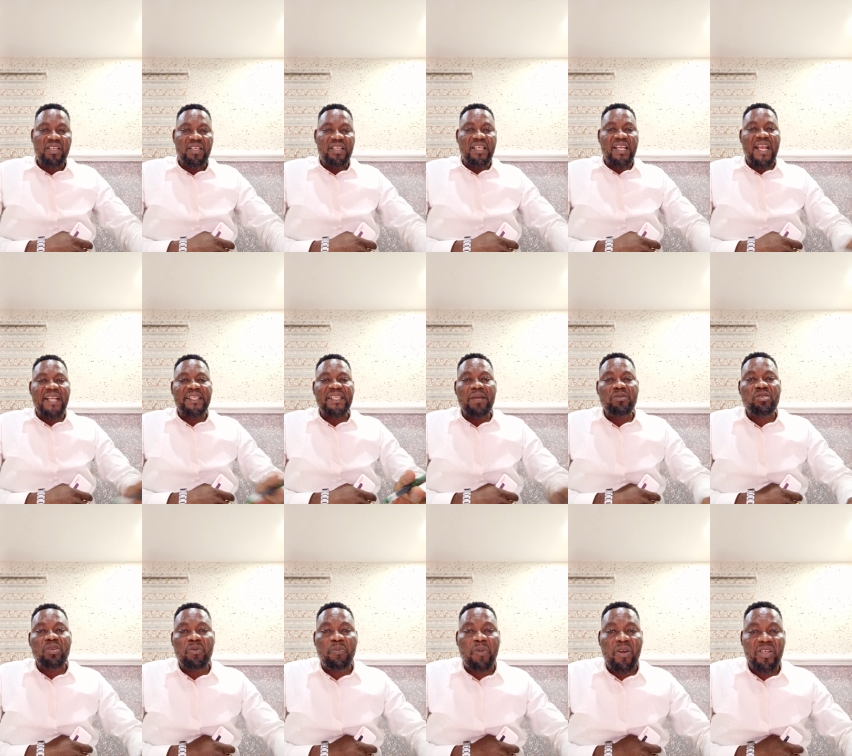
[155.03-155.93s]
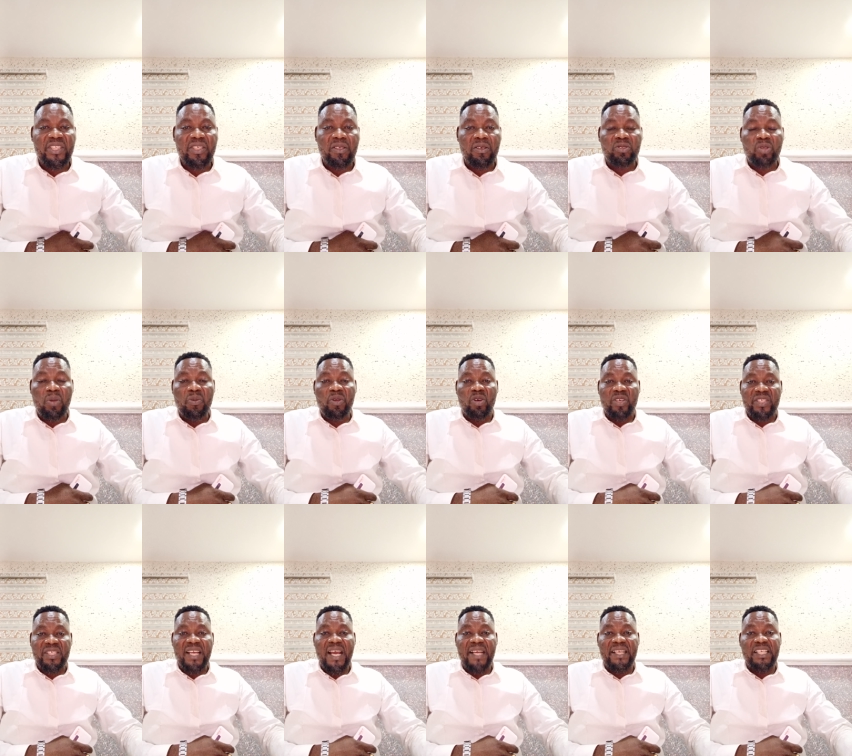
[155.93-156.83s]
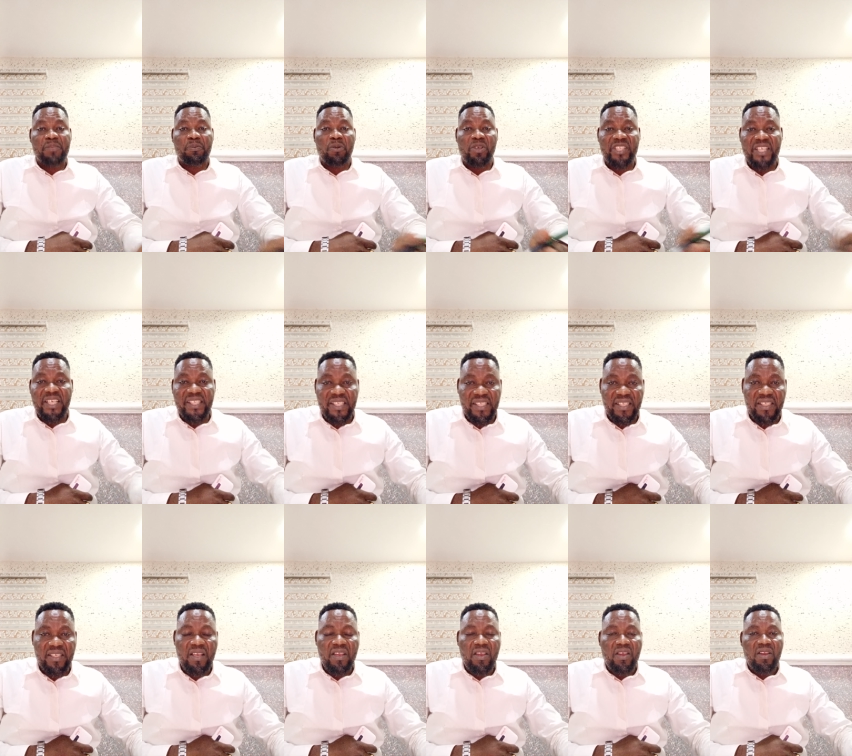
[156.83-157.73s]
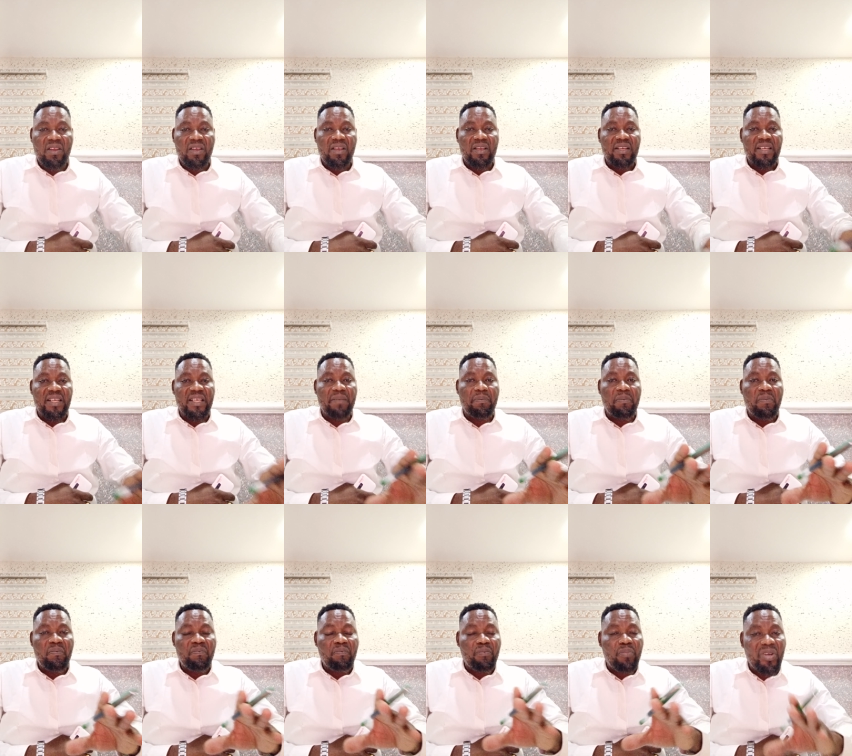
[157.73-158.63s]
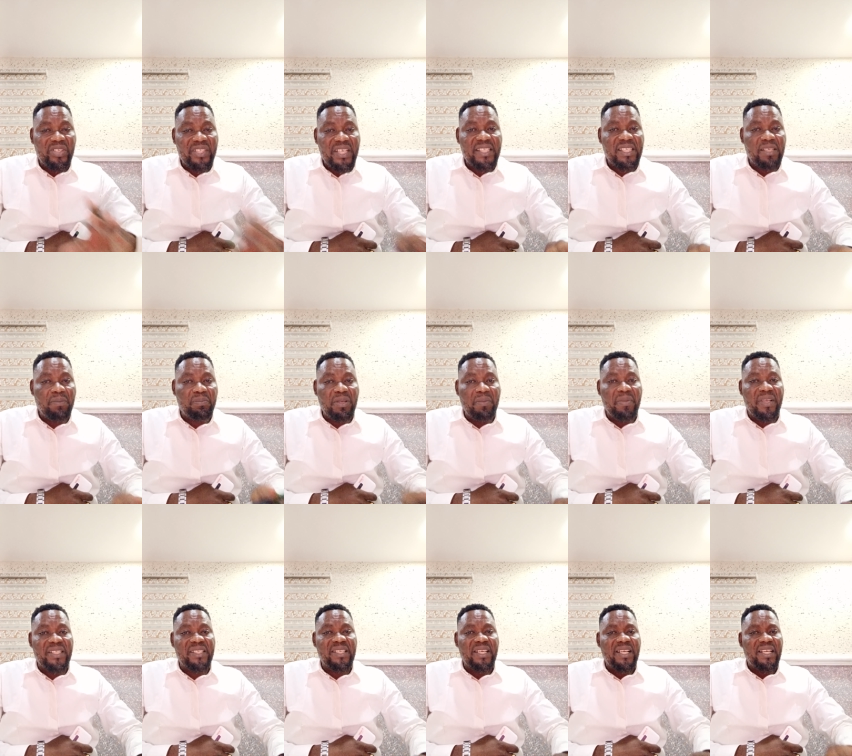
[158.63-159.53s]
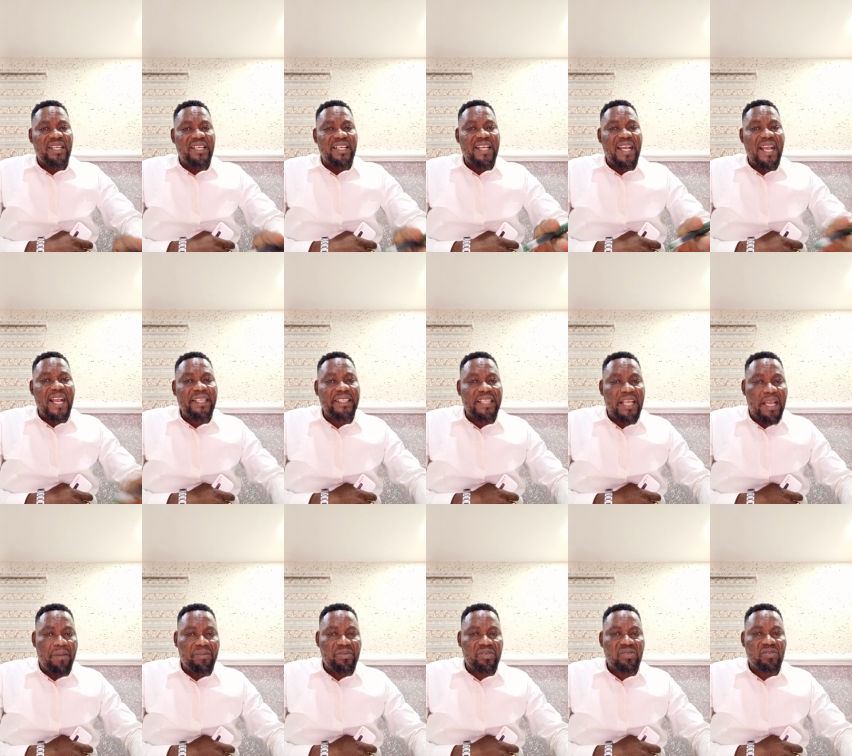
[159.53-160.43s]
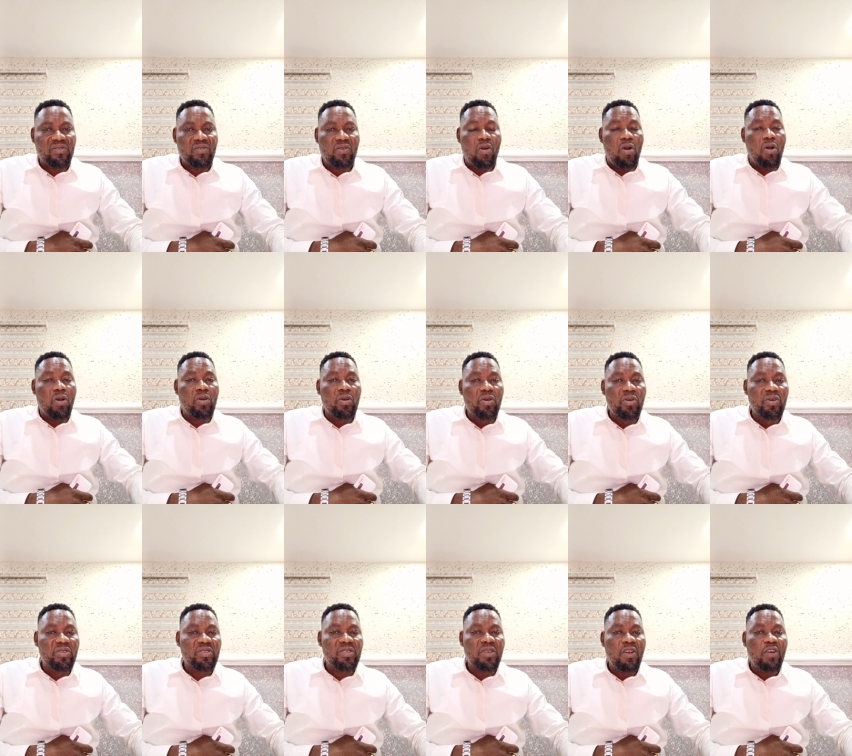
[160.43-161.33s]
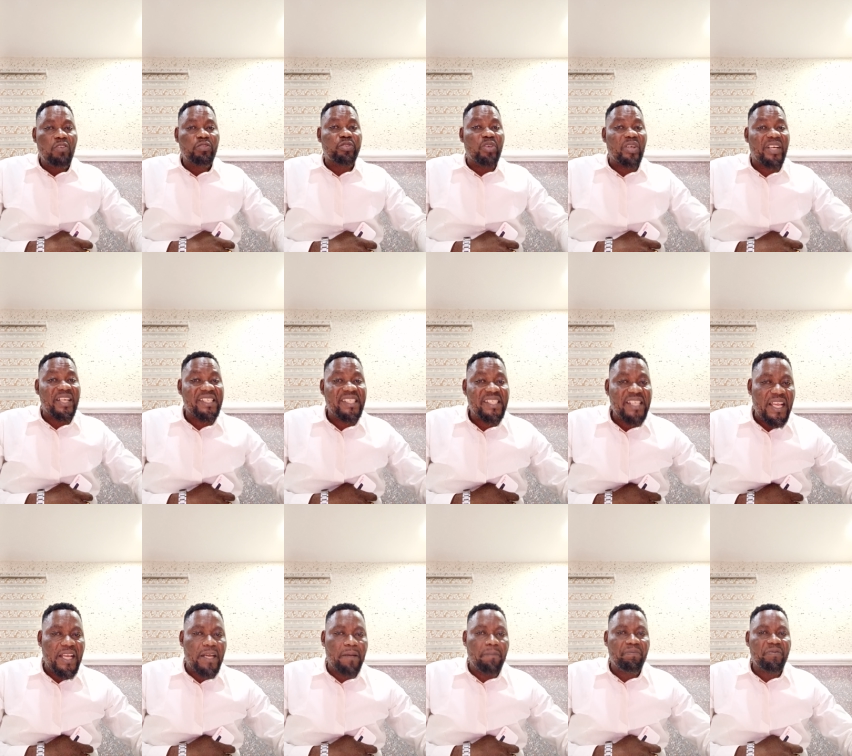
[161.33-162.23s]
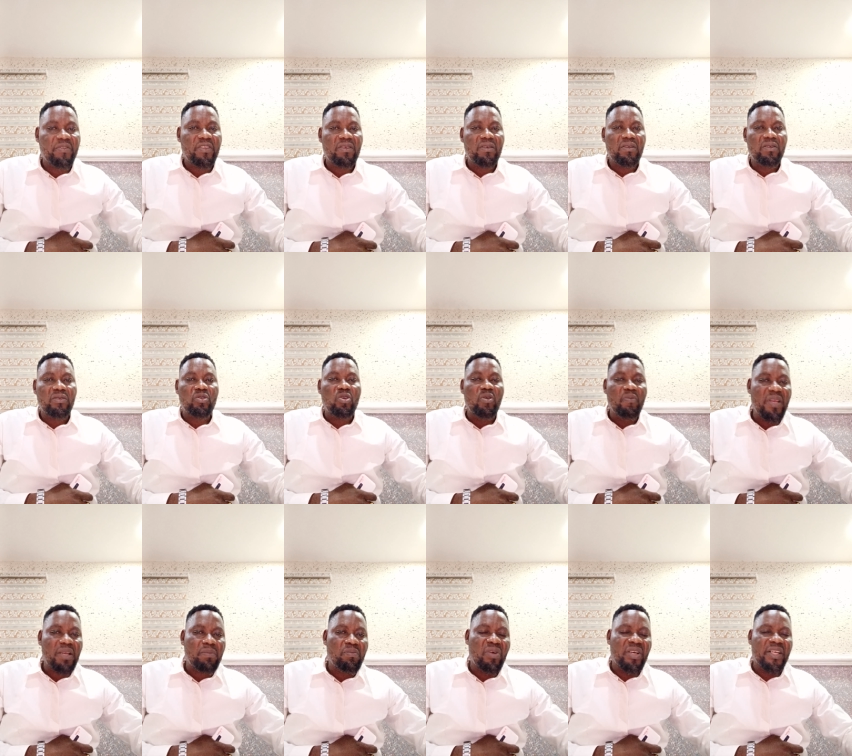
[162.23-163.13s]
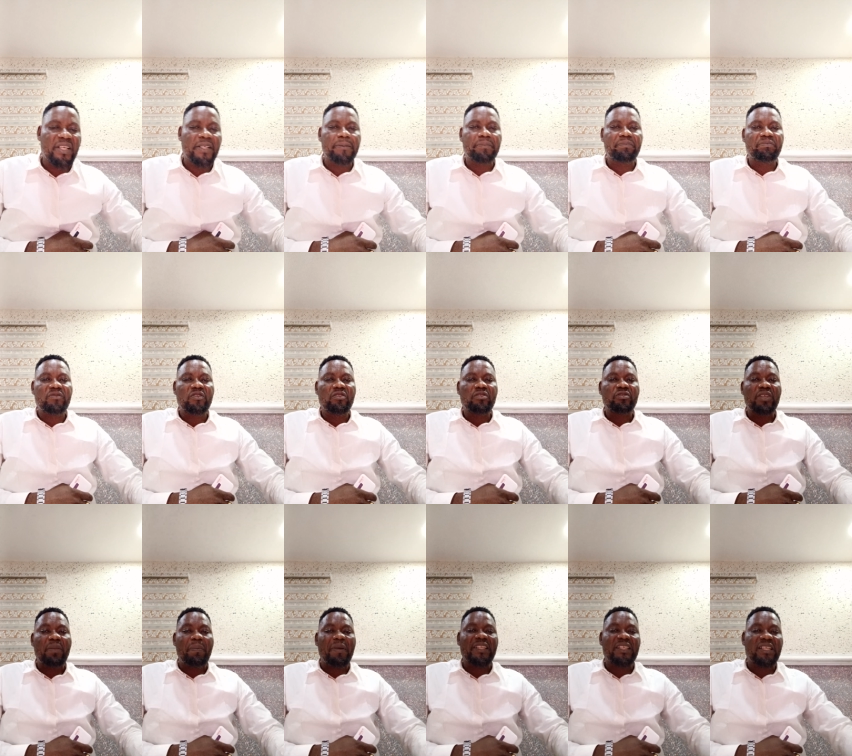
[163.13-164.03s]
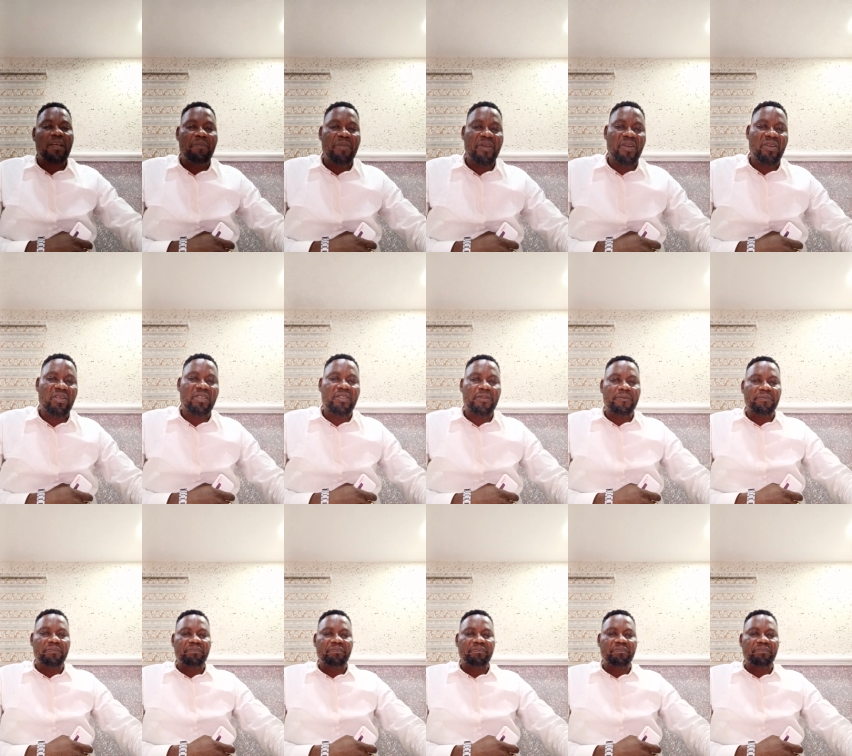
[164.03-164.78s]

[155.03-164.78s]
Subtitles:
The items to be considered is purchases. The purchase simply means the items or goods for resale to make money for a particular period.